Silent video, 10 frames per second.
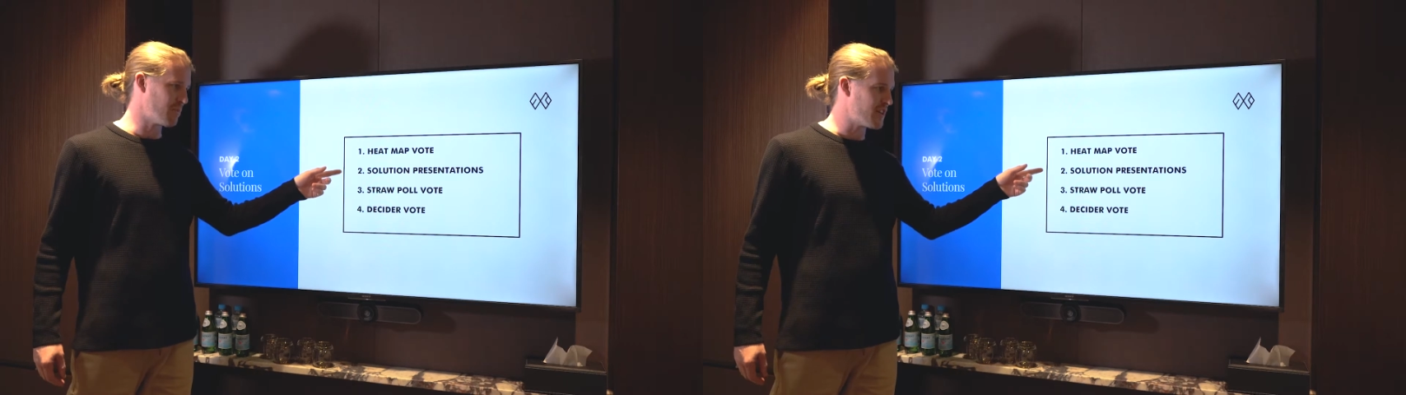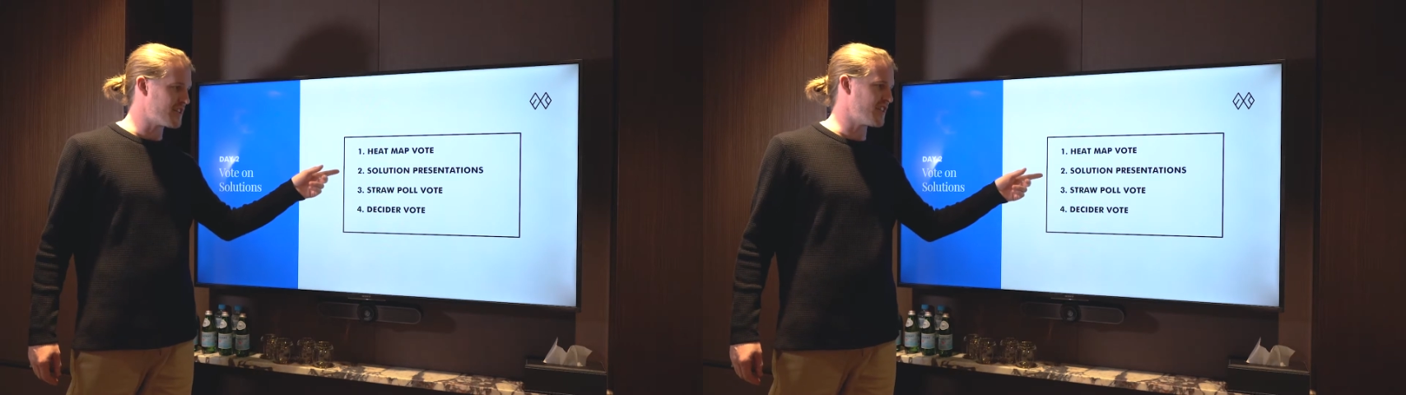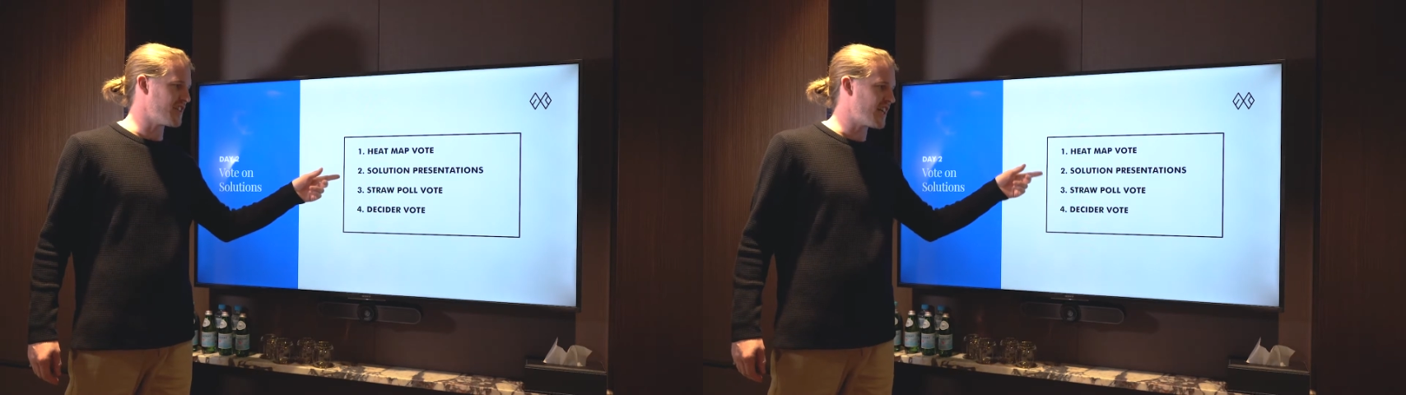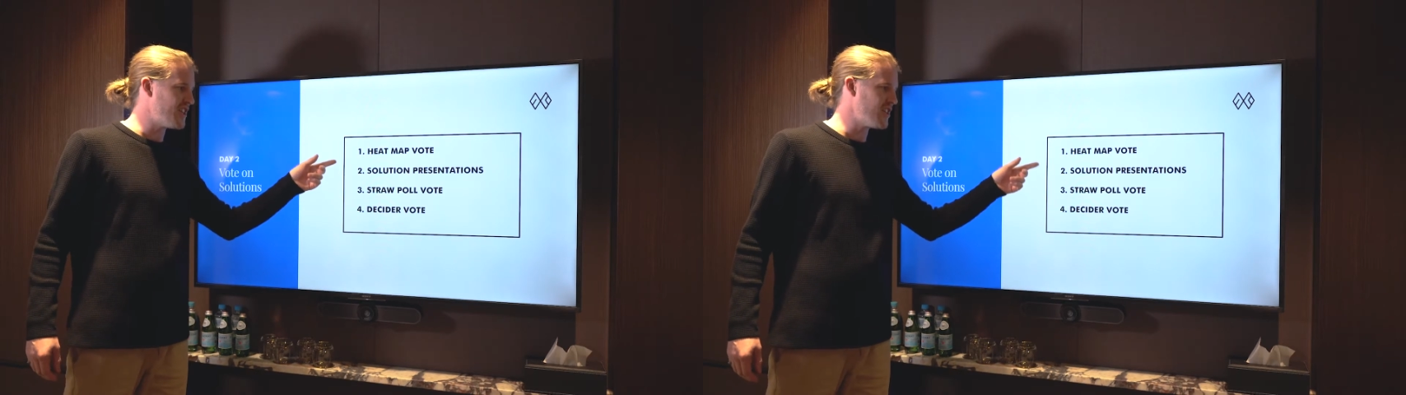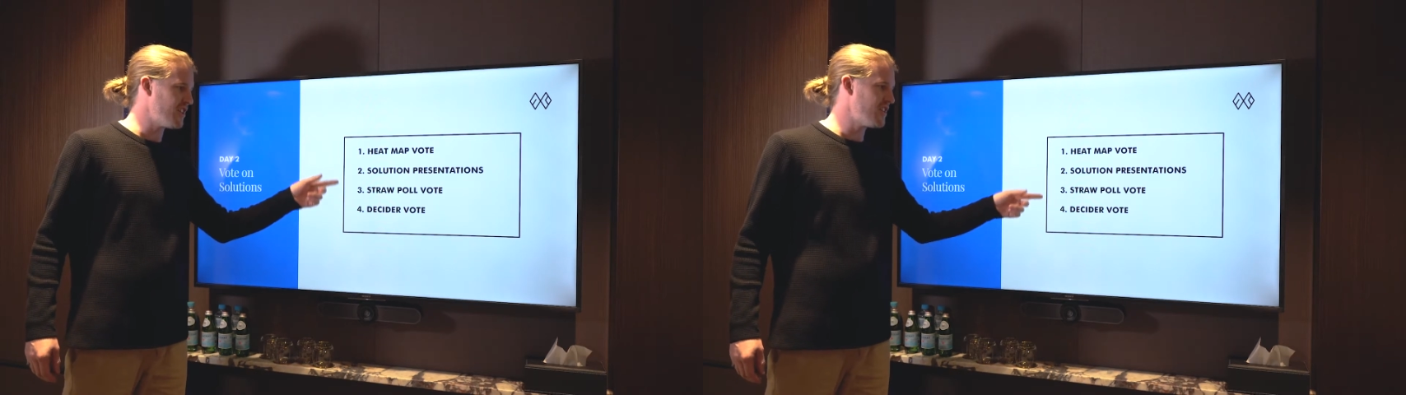
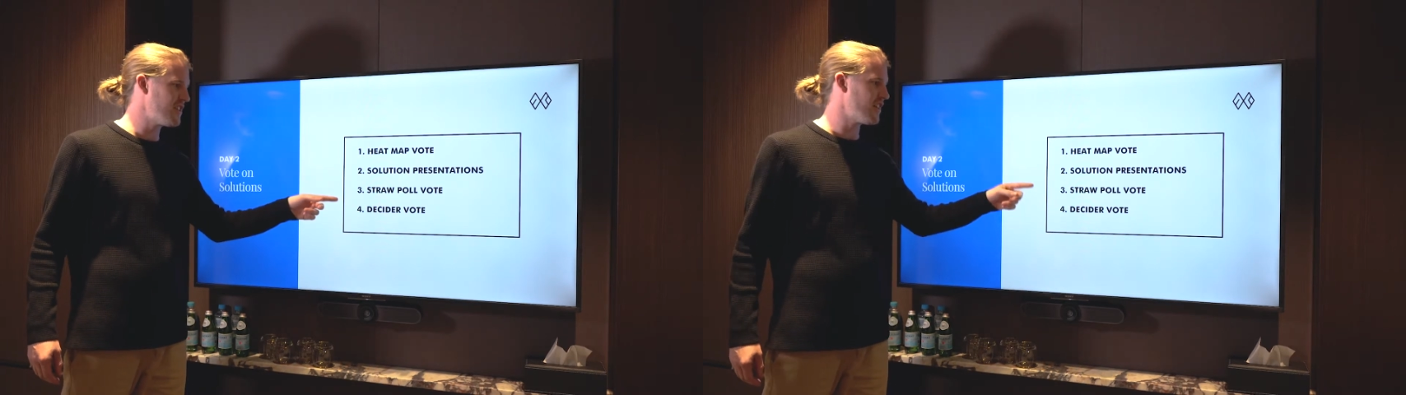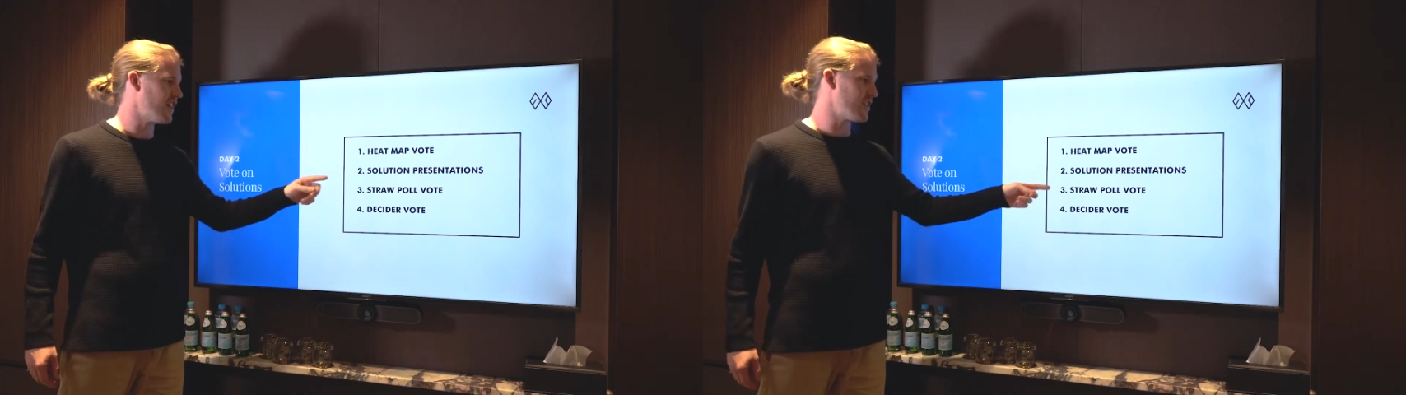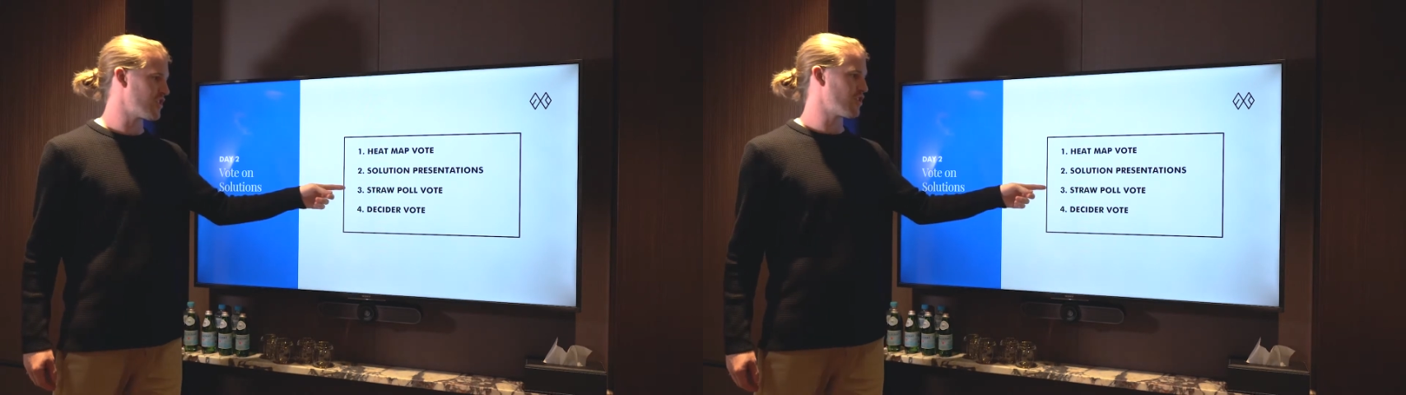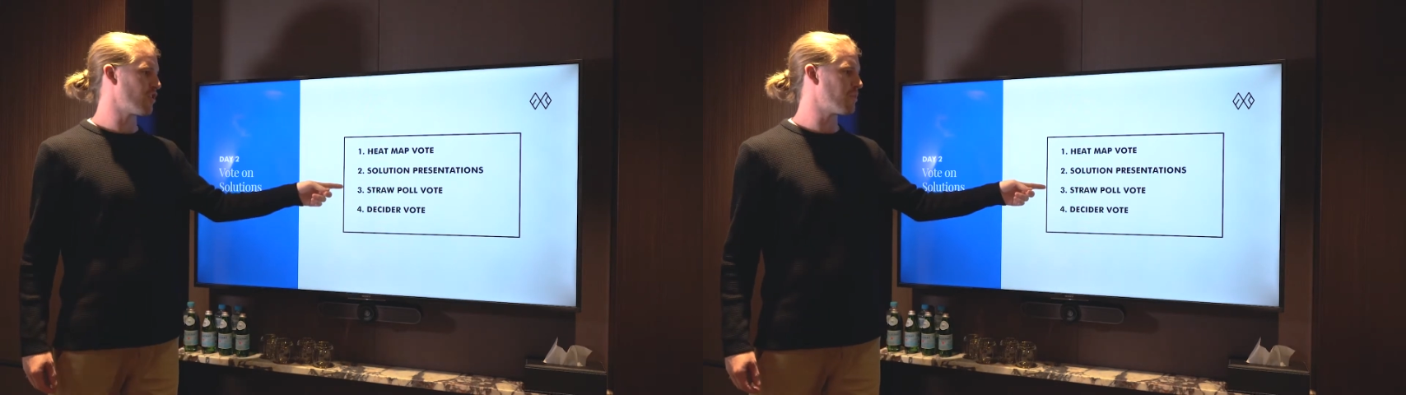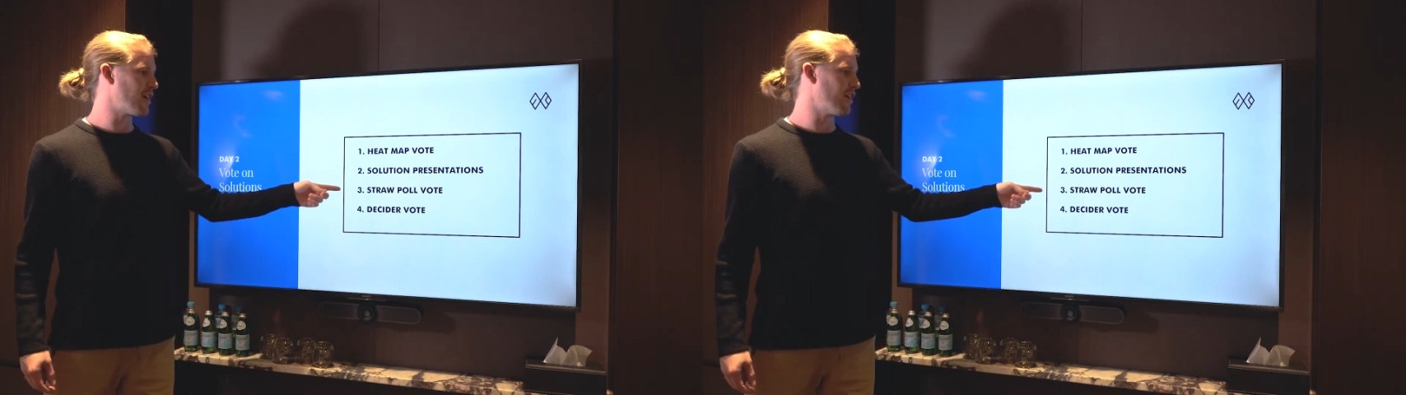presentations, a
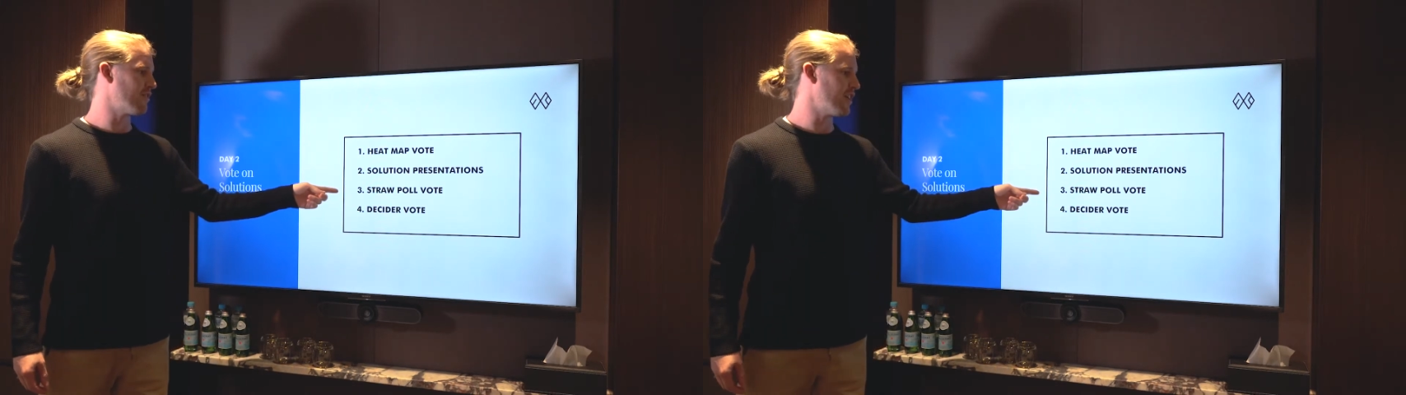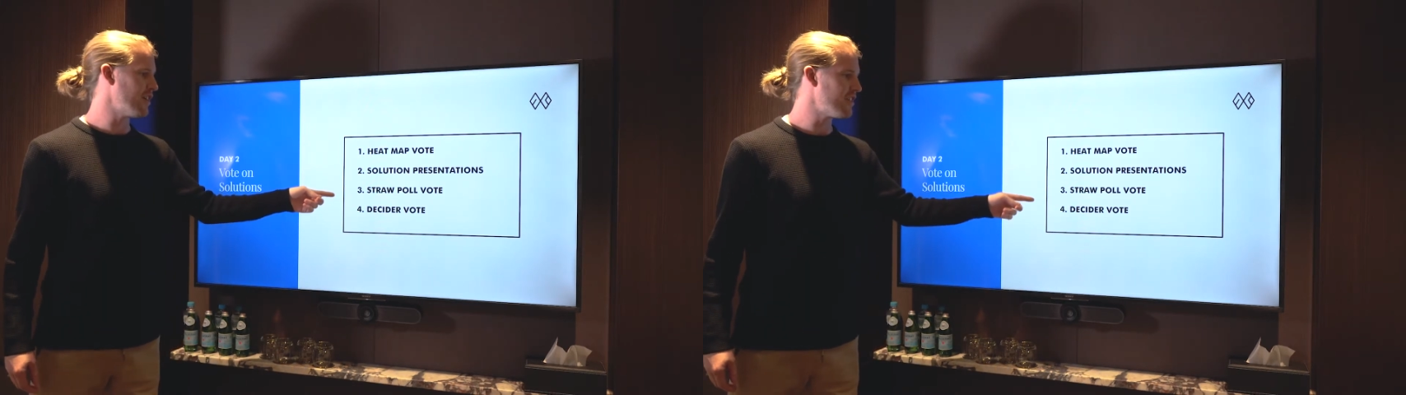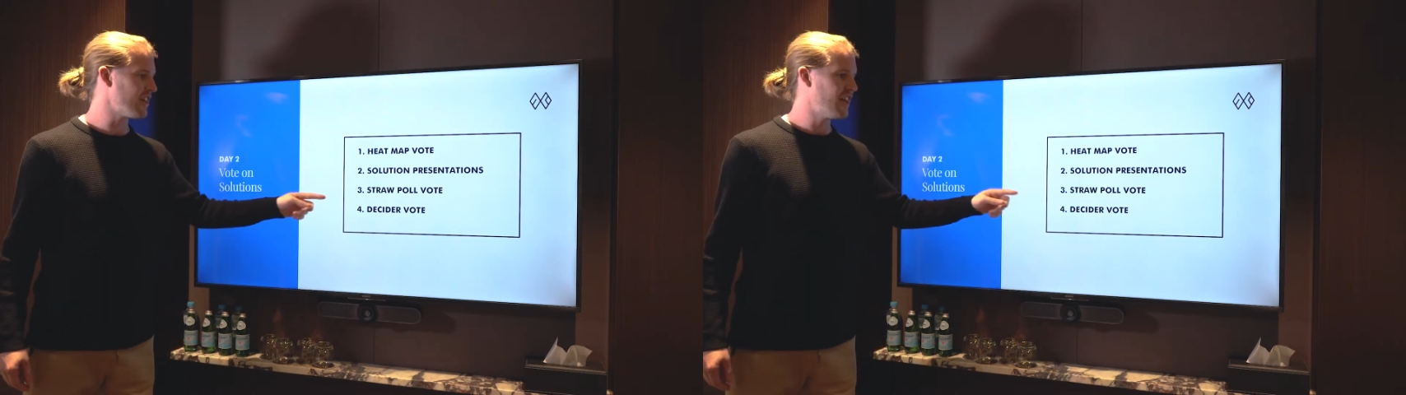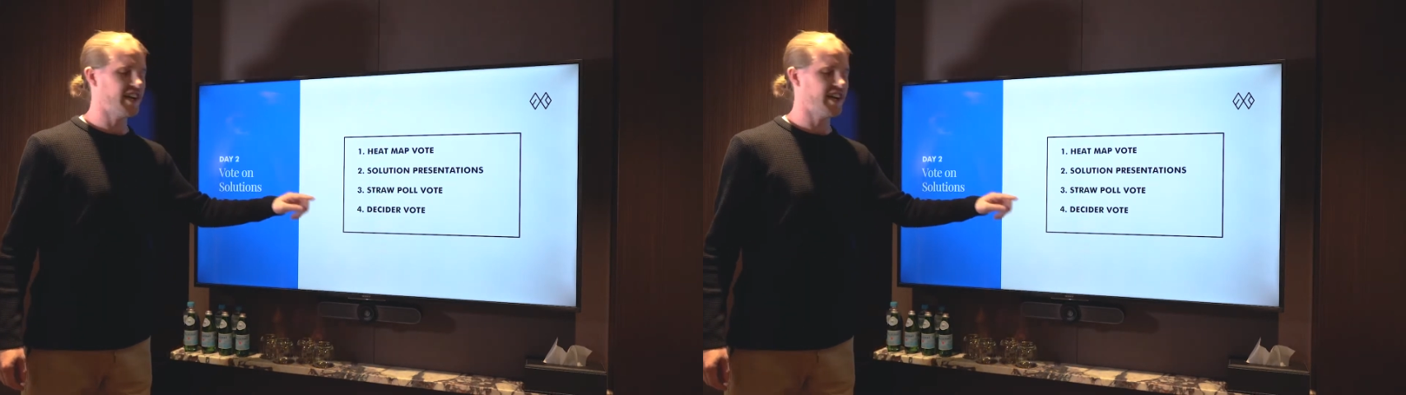straw poll vote,